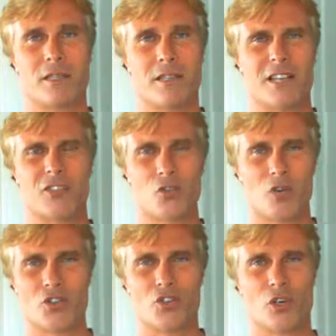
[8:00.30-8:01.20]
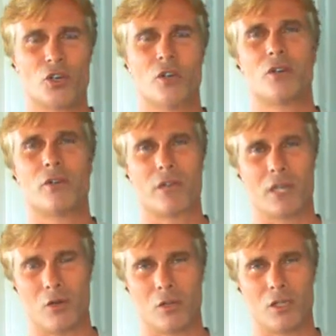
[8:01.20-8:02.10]
and that structure to
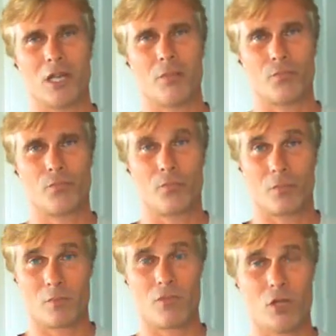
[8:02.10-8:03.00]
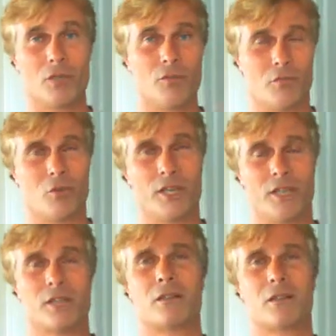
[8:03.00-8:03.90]
hold it up beyond the point
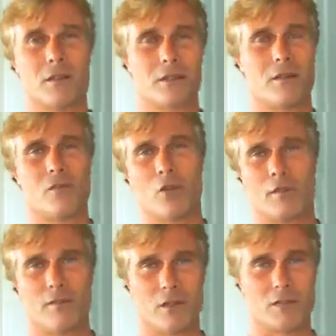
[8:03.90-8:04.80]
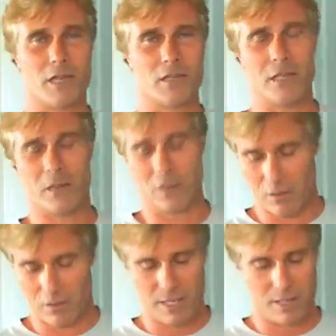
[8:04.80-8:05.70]
where it falls back down.
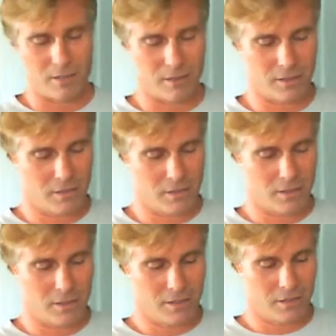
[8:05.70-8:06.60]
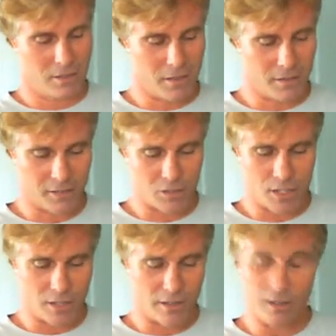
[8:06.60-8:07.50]
Okay, I think it's ready.
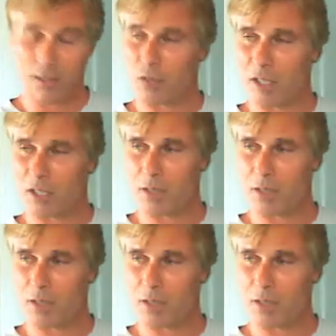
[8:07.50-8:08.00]
You think it's ready, sweetie?